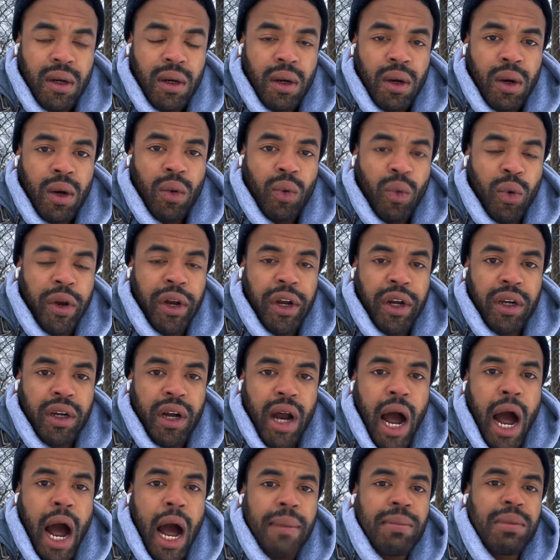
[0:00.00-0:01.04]
where
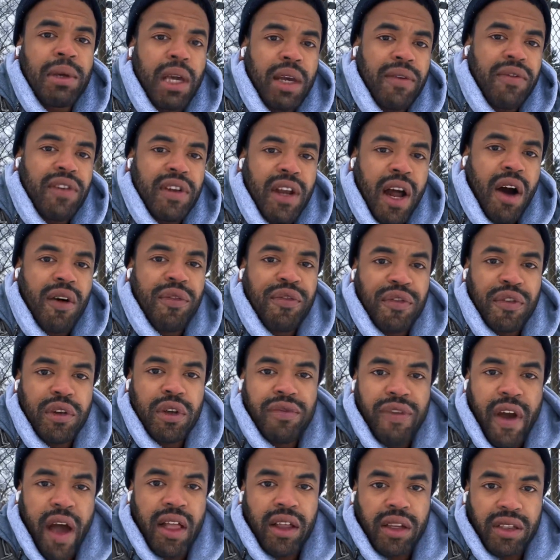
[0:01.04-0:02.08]
I'm giving out free
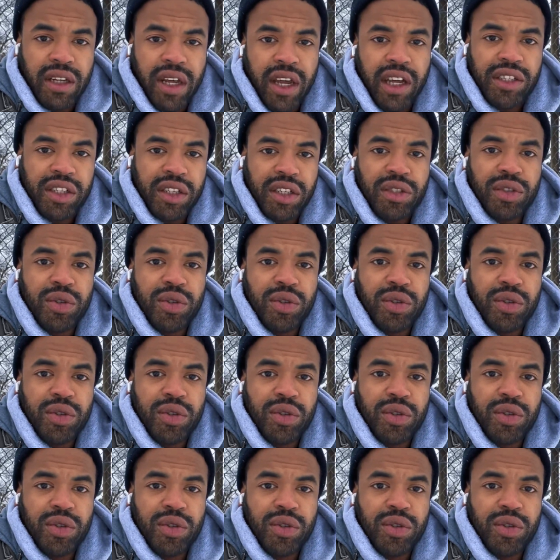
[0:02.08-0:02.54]
validation